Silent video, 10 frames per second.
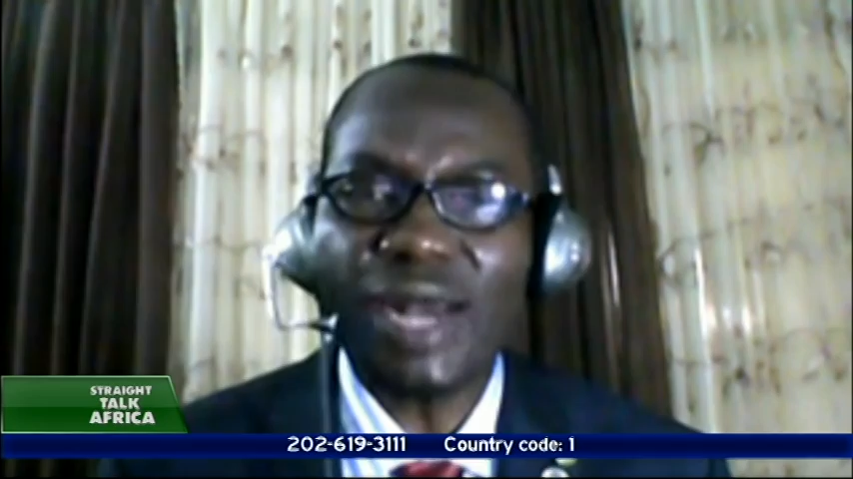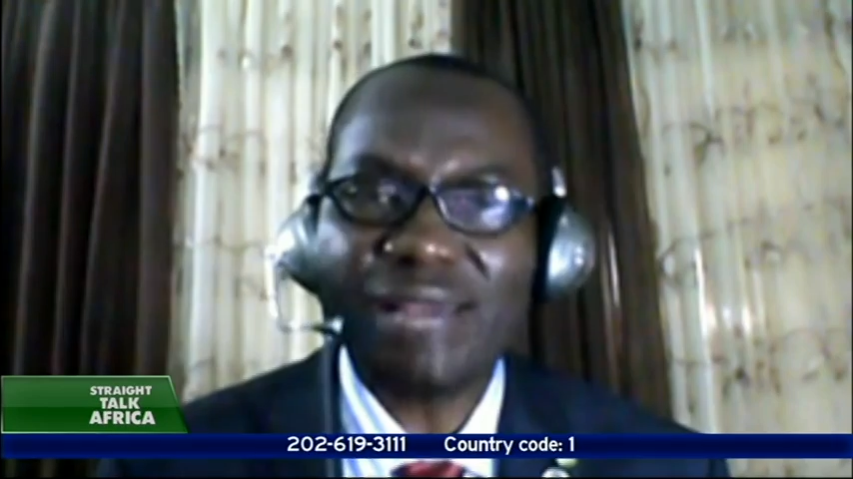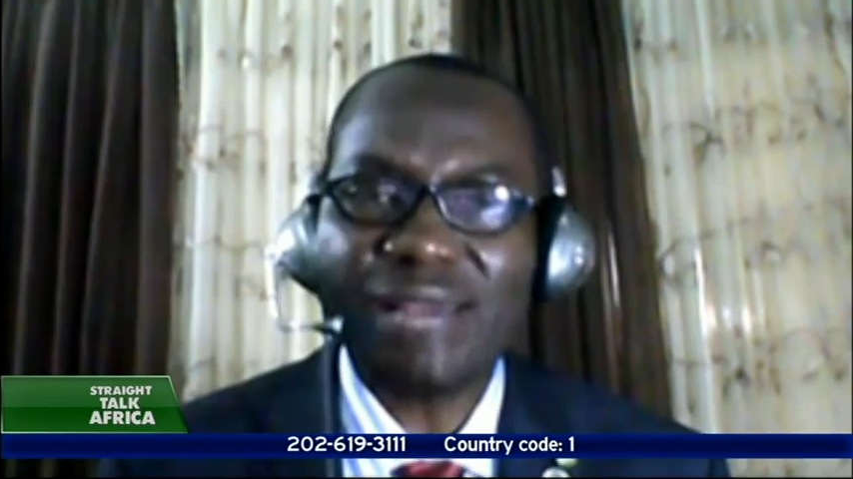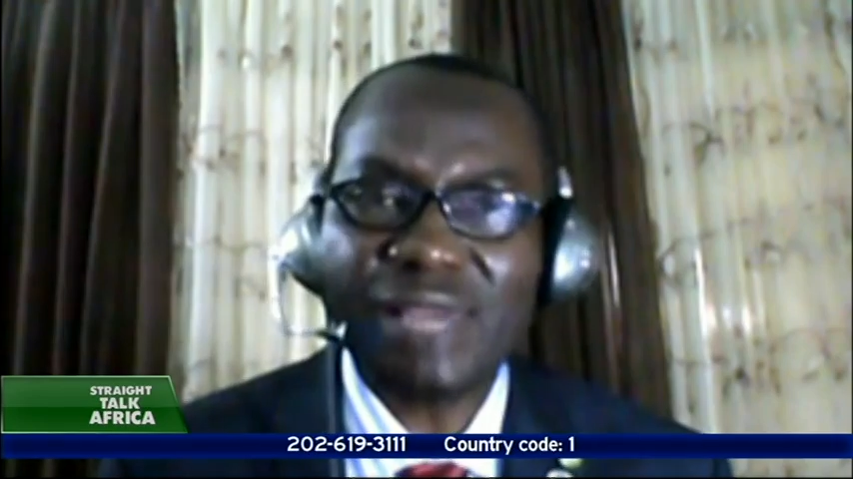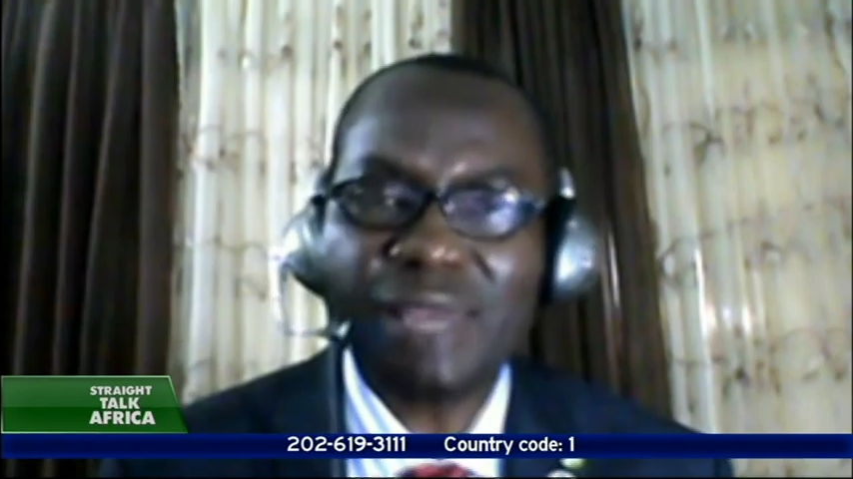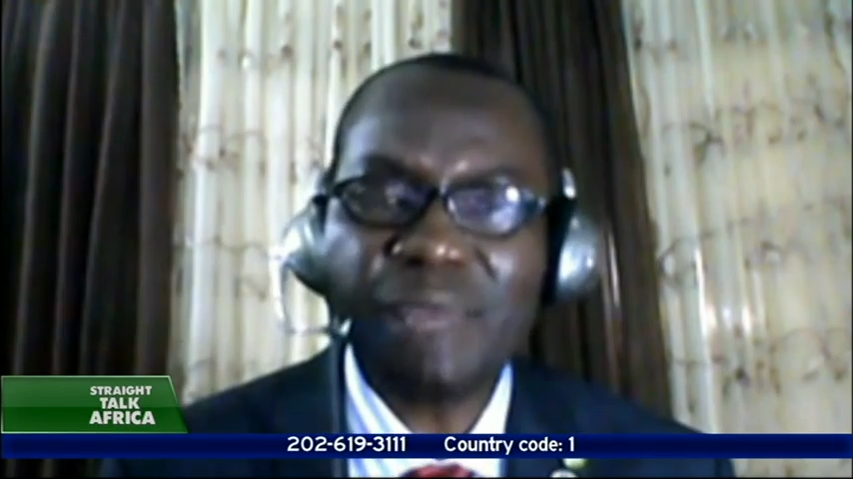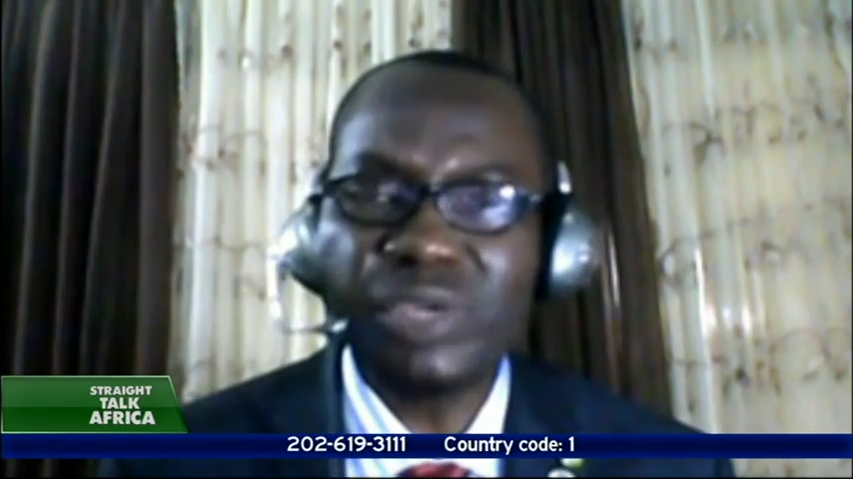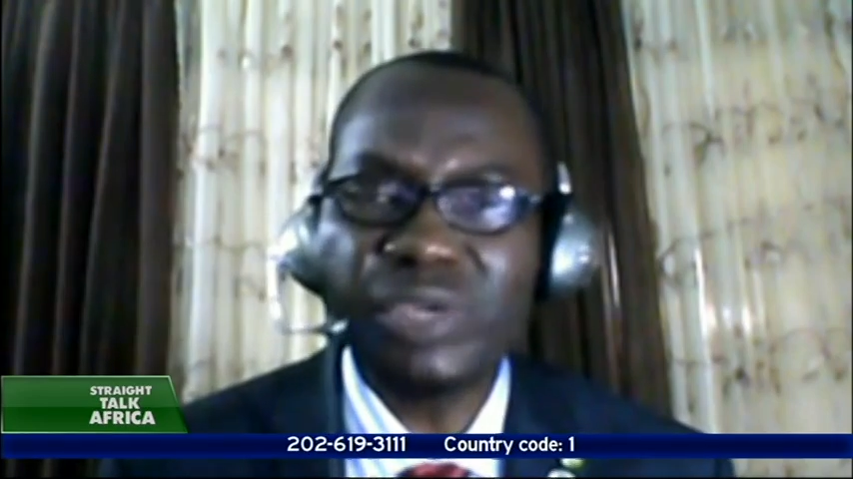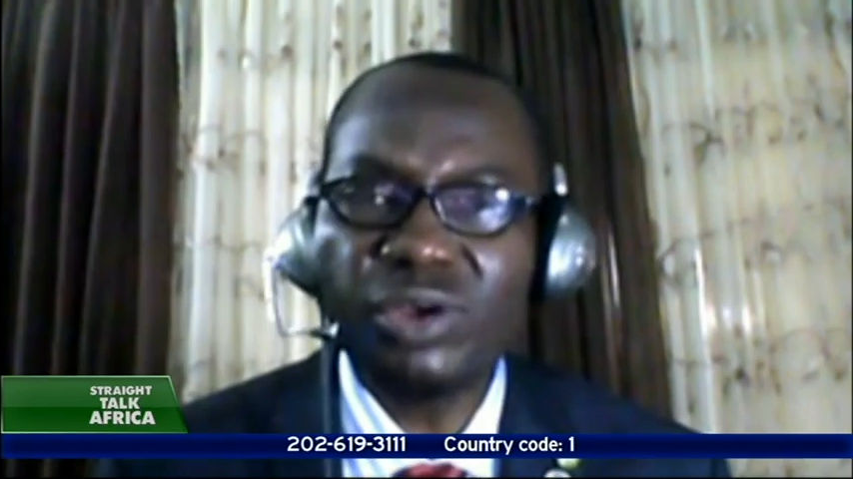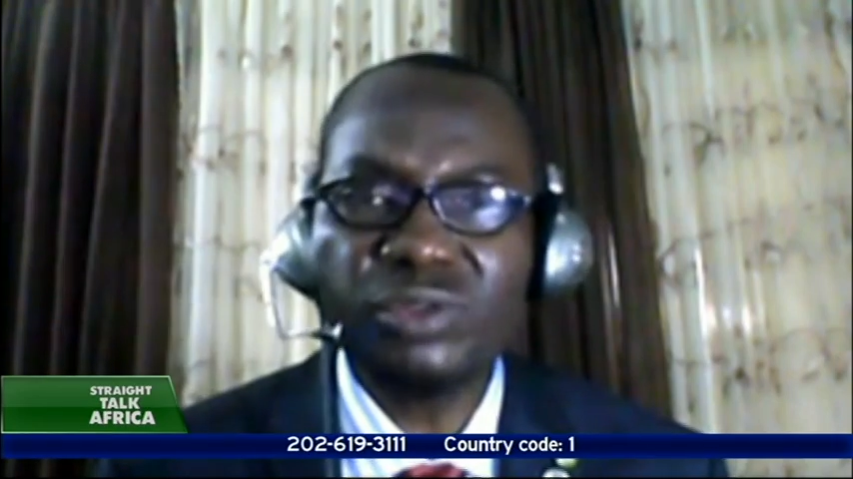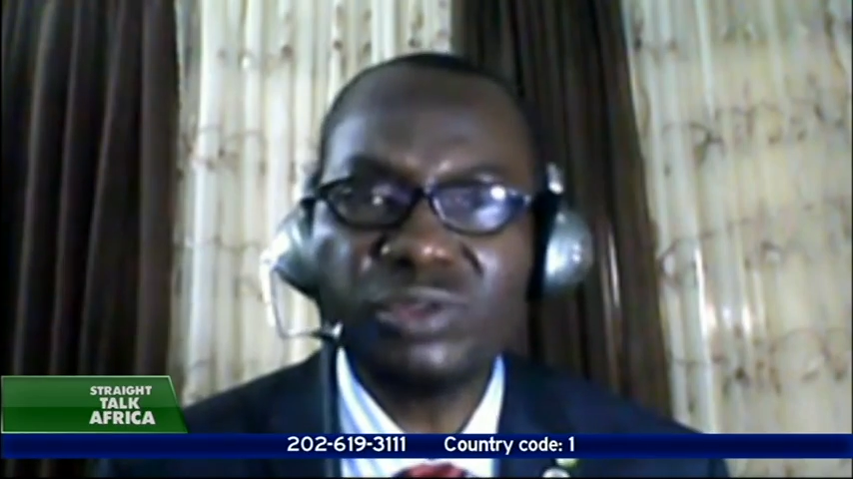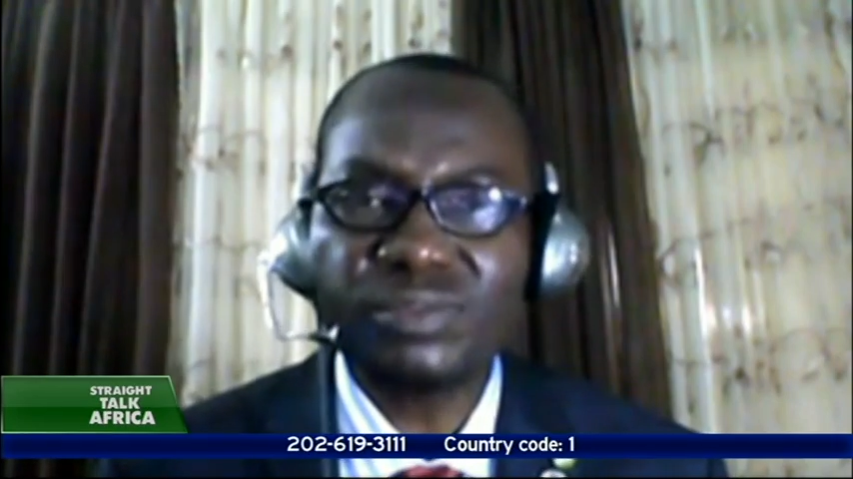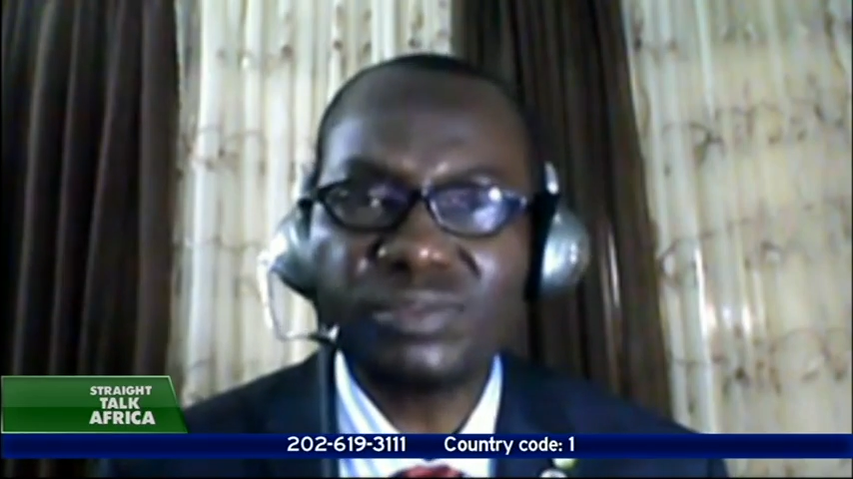I think beyond